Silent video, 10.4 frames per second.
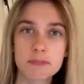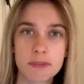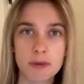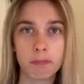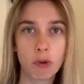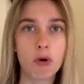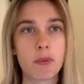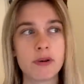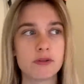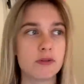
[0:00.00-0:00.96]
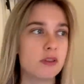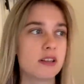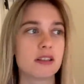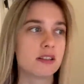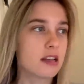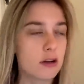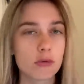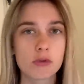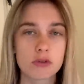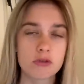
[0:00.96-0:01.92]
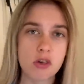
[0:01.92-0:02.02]
but the board won't do this, and Ten Hag
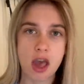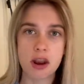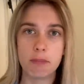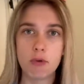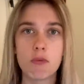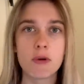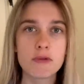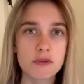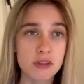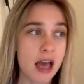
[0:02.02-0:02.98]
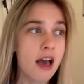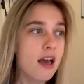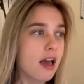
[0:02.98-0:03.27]
wants to do that, and the board won't do that.